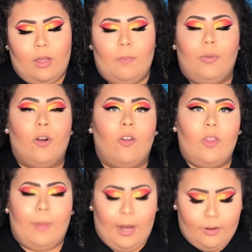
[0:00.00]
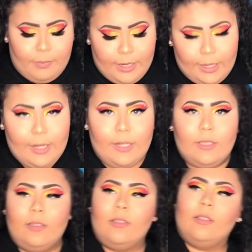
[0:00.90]
and put it on the back of my
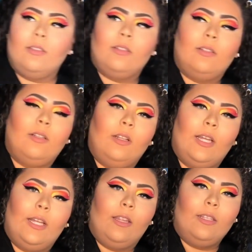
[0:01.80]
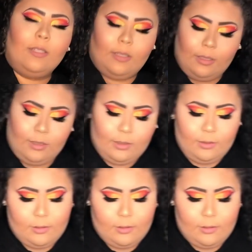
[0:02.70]
hand like this.